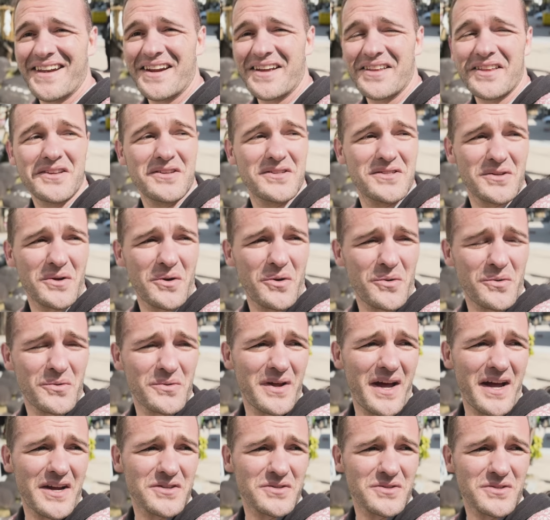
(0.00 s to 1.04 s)
They used to hold
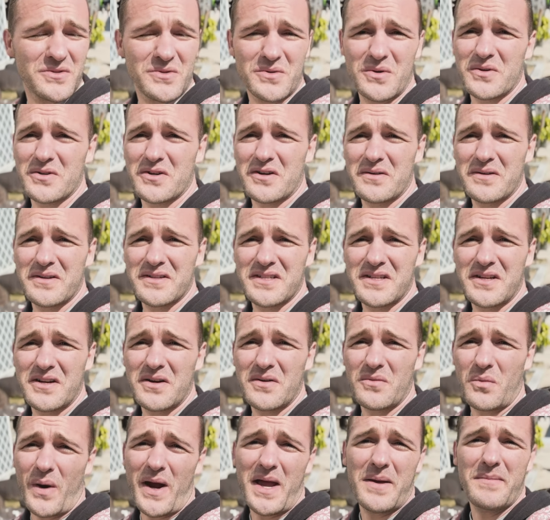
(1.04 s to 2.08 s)
actual sumo tournaments
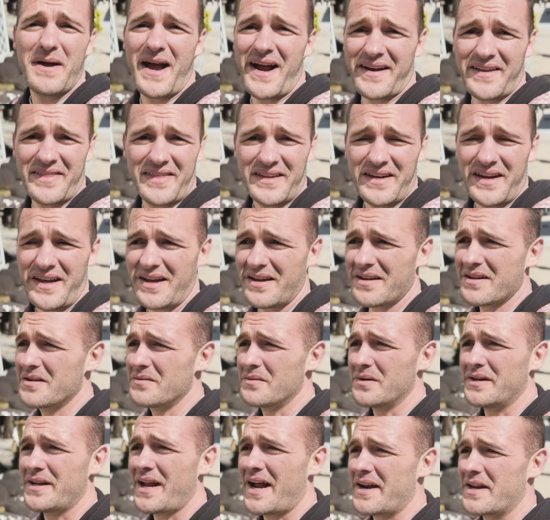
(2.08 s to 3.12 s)
here way back in the day,
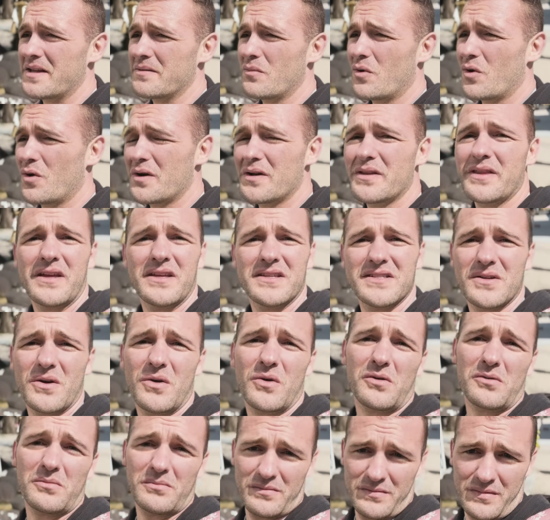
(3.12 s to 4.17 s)
but not anymore. And they
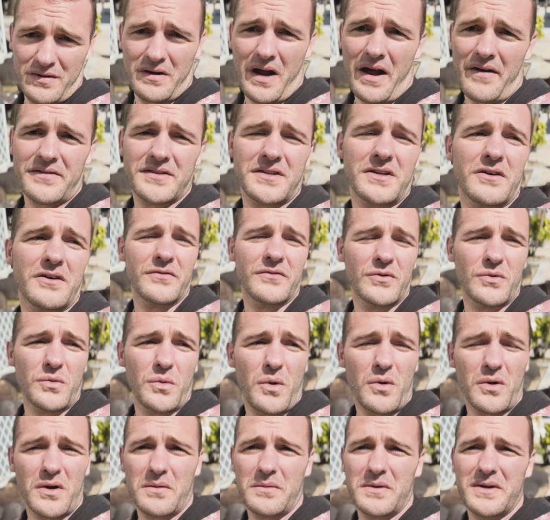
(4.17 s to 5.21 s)
sold obviously in
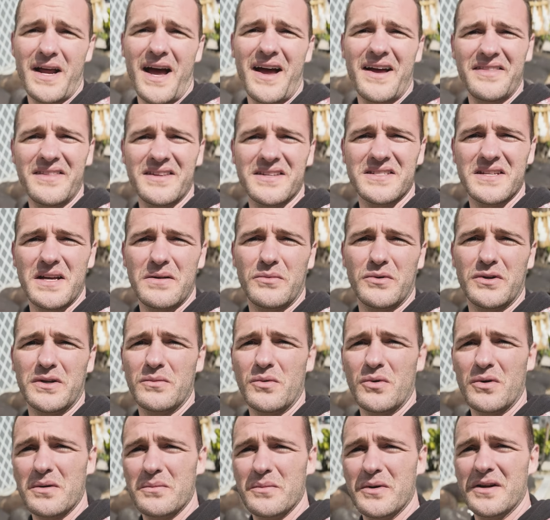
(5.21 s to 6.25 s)
Fukuoka, but not in this temple
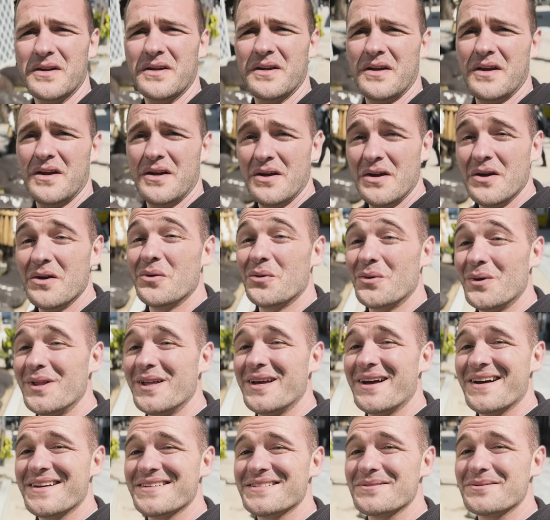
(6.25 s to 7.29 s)
anymore. But really
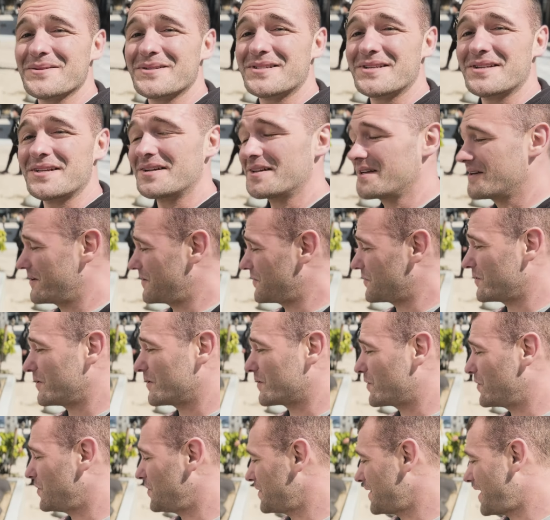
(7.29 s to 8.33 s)
awesome to see, really
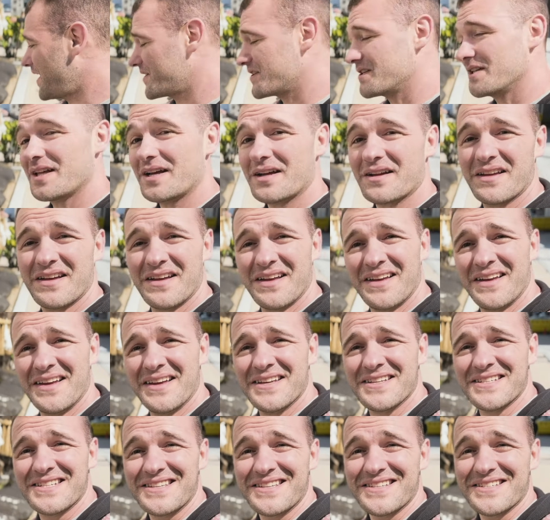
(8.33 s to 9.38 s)
cool to actually like
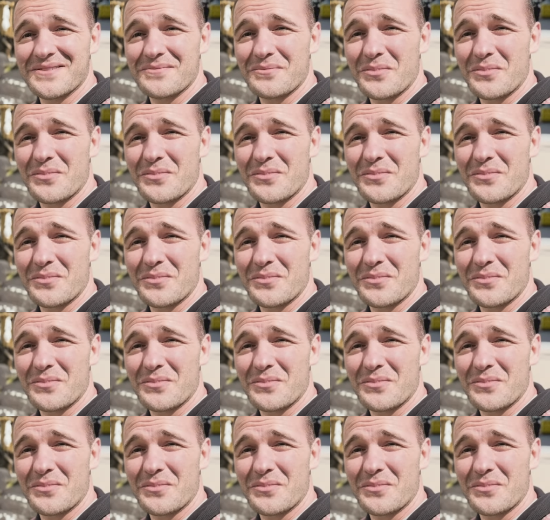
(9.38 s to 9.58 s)
see this in